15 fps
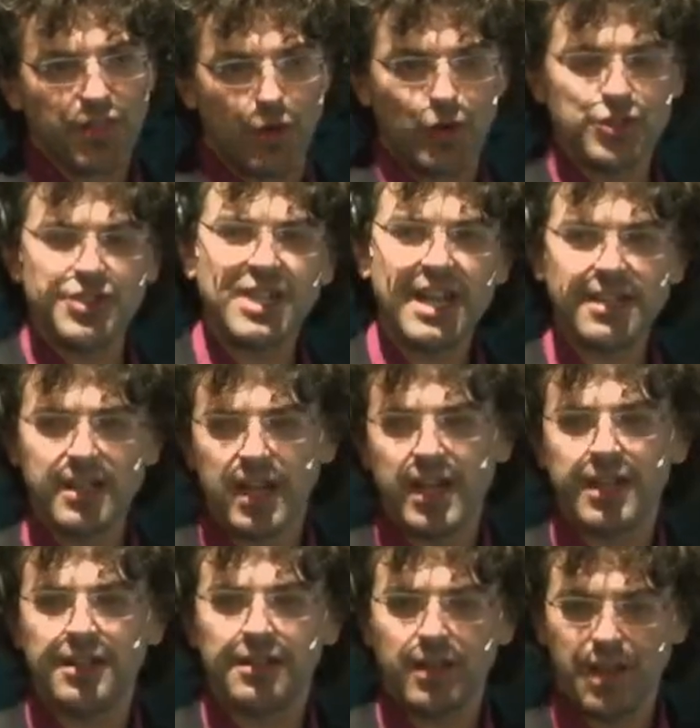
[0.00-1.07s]
Thursday
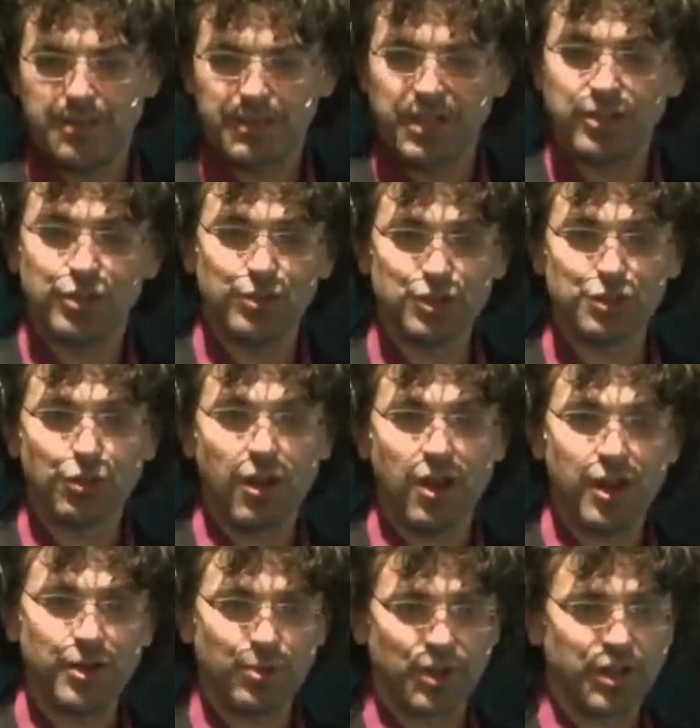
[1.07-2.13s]
night, I'm going to do a
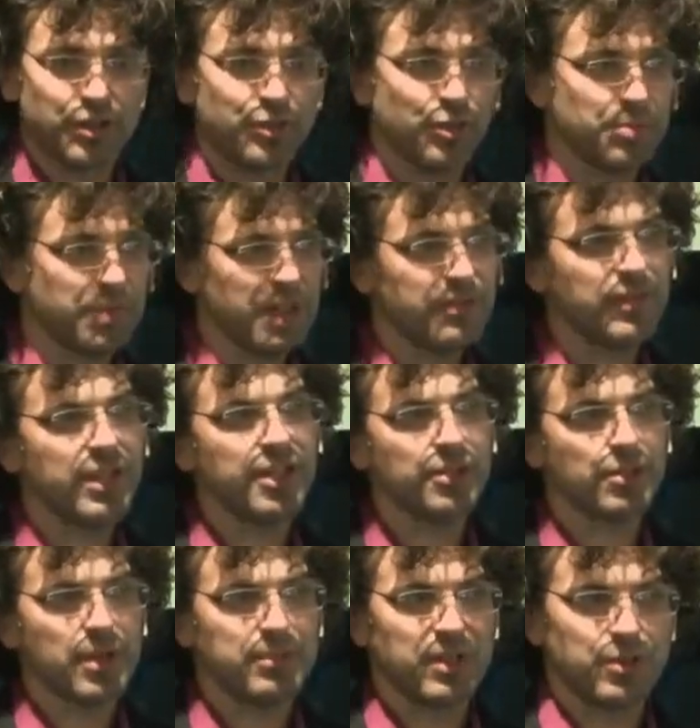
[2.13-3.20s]
drawing. We're going to do it by video,
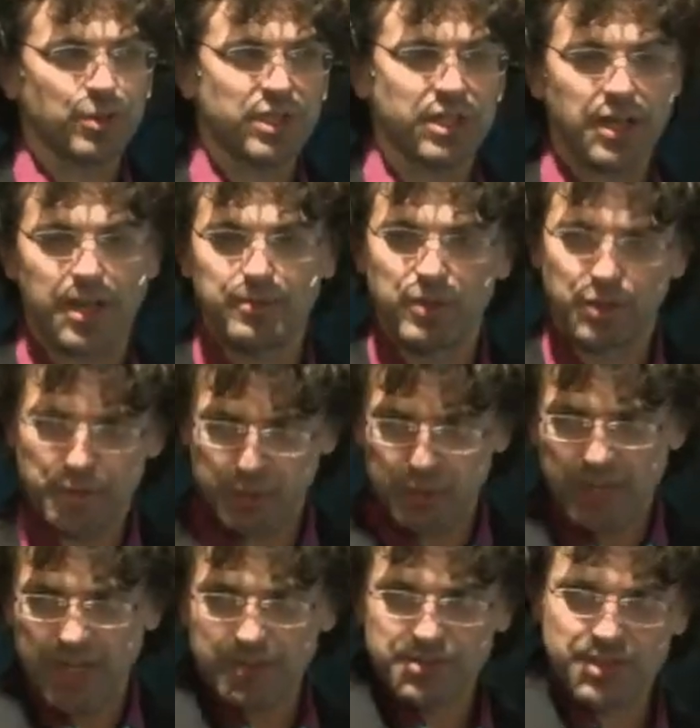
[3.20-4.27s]
and I'm going
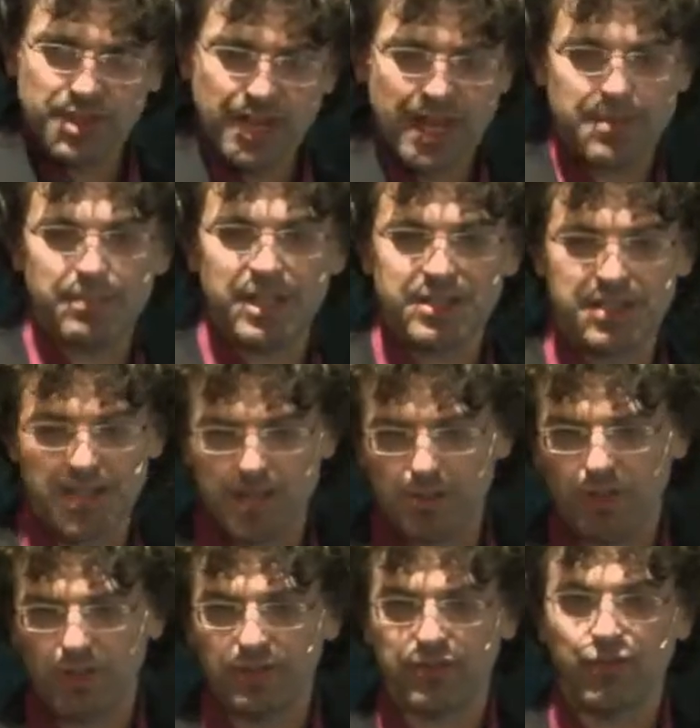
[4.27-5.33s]
to announce it at my
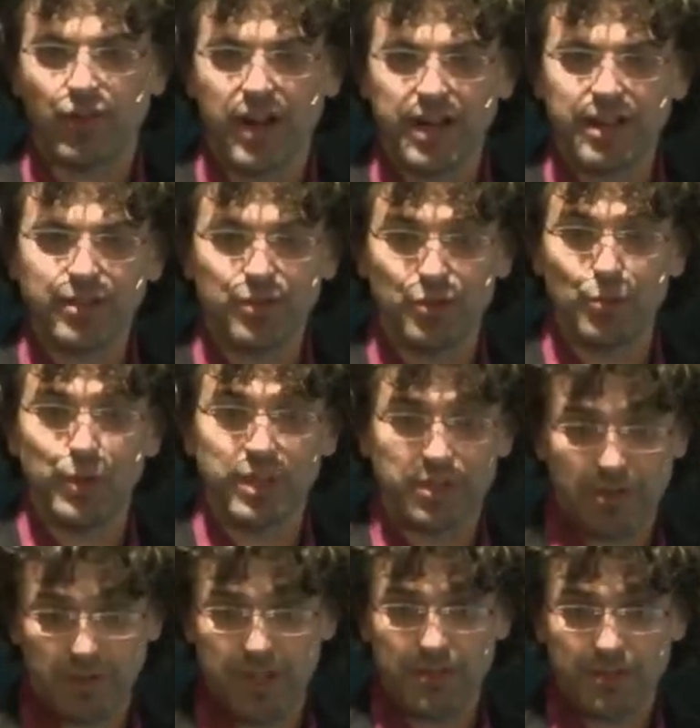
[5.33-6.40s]
table on Friday who the
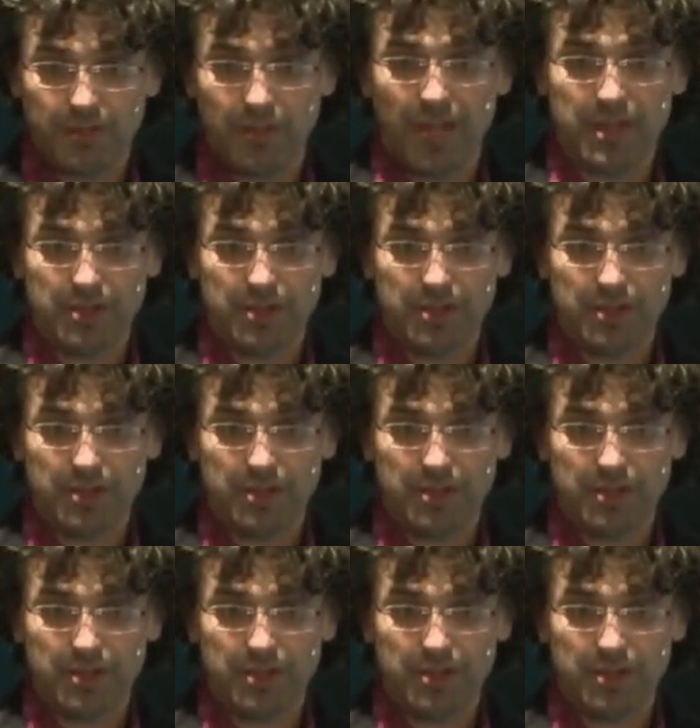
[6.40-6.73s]
winner is.